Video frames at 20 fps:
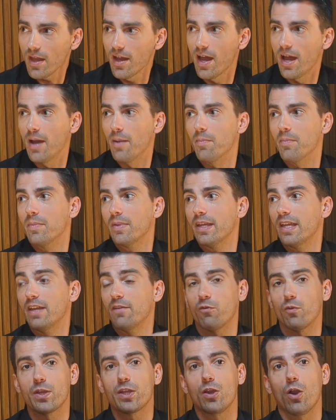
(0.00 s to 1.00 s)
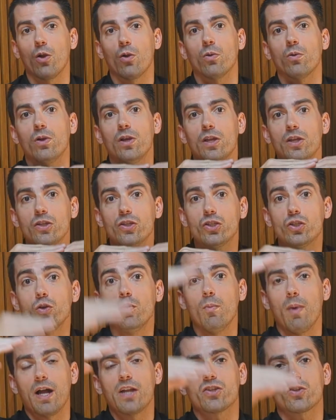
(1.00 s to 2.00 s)
If we go
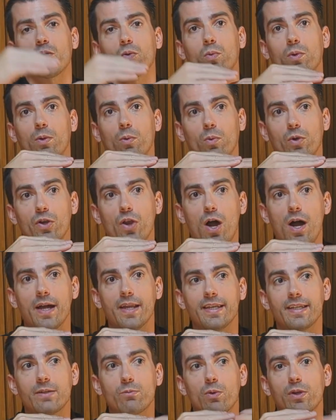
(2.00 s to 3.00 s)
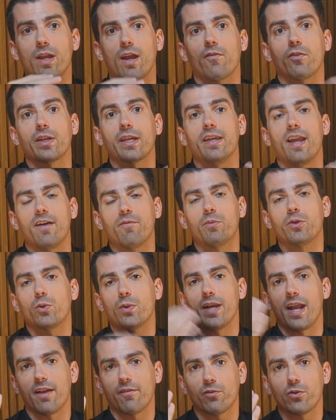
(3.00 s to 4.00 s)
too much or we're not recovering enough
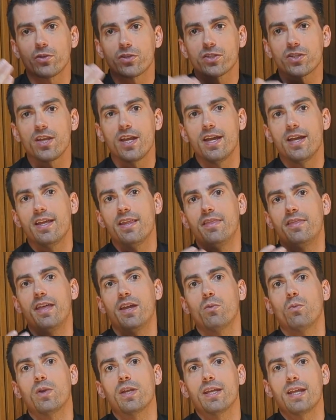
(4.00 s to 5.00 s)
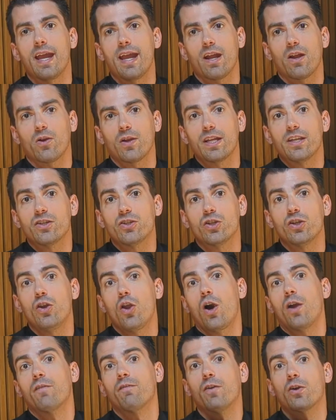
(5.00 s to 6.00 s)
between efforts, then we err into
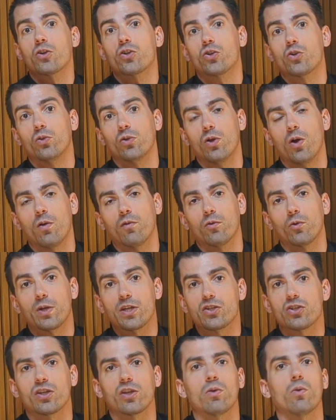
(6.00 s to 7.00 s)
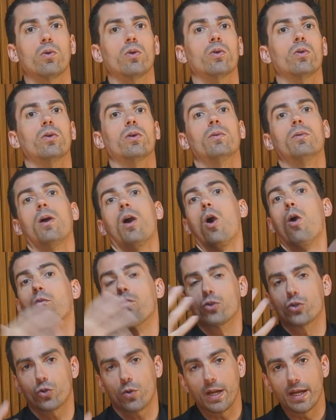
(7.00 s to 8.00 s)
non-functional overreaching or
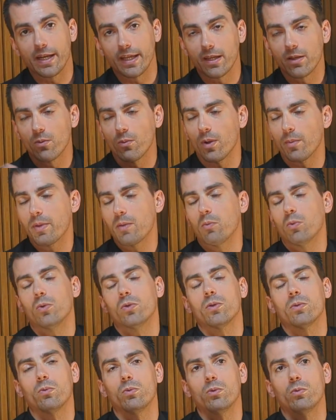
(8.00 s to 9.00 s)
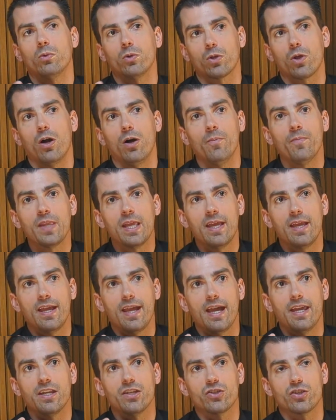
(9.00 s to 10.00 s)
overtraining, what people will call.
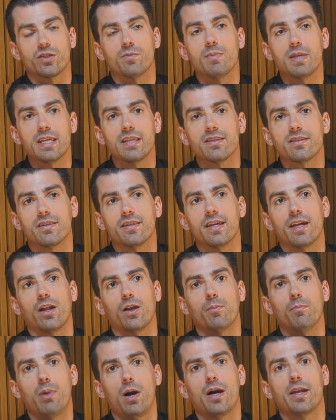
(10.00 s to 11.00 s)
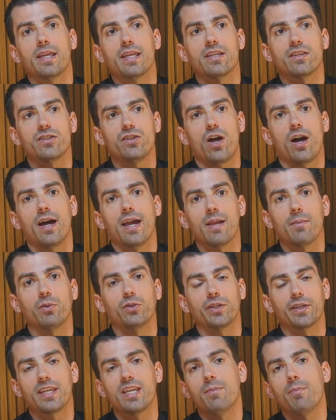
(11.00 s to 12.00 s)
And it just means that our body is not
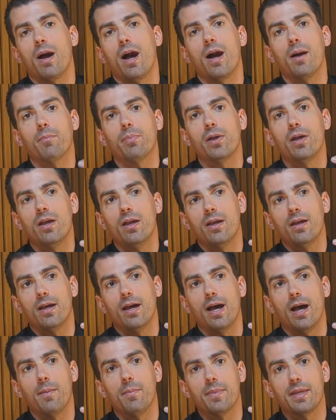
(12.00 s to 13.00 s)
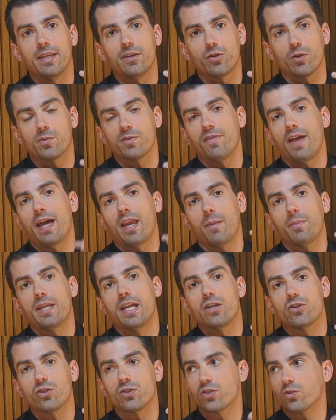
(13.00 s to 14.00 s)
able to keep up in terms of
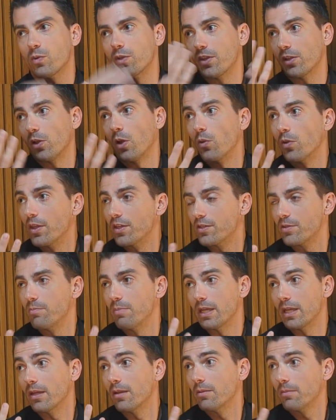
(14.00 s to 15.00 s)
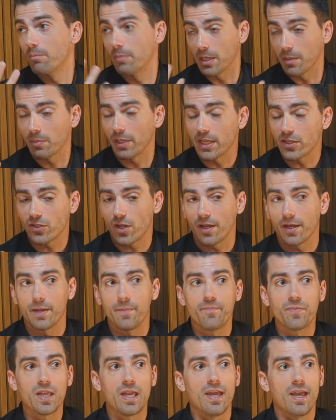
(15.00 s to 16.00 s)
adaptations with the load that's being placed on it.
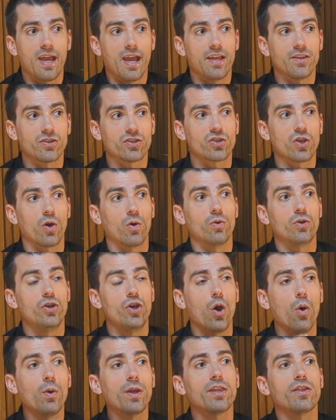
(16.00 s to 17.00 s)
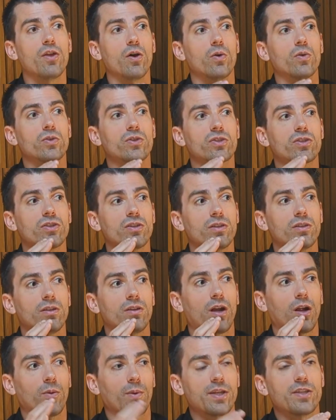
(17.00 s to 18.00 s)
And so knowing those
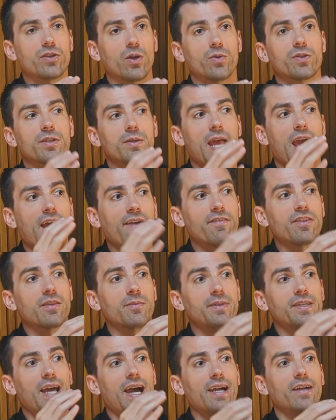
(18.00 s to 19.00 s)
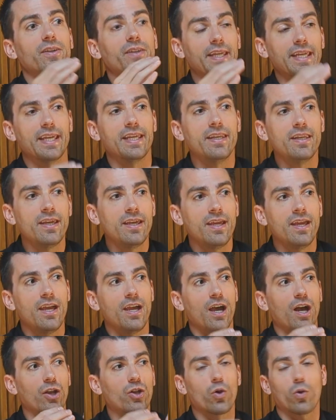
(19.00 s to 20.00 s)
heart rate zones and having them dialed in
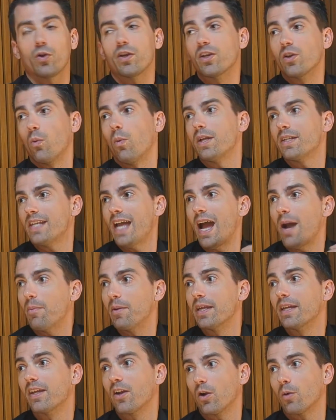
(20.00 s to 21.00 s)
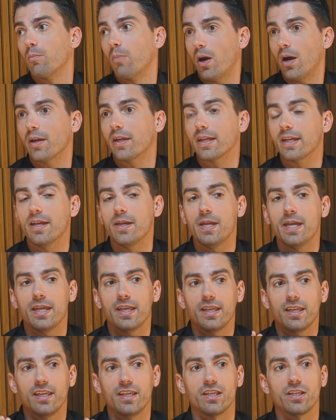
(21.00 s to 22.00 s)
according to what's happening in our body
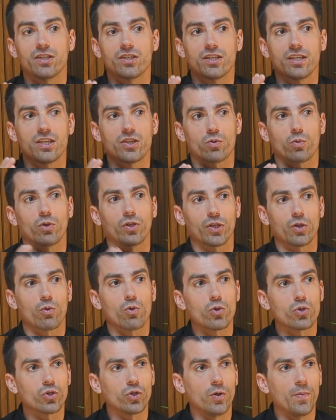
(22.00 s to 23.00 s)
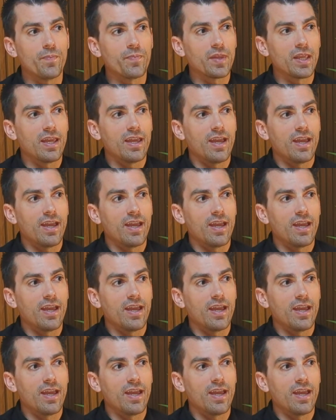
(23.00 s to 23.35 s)
is really crucial.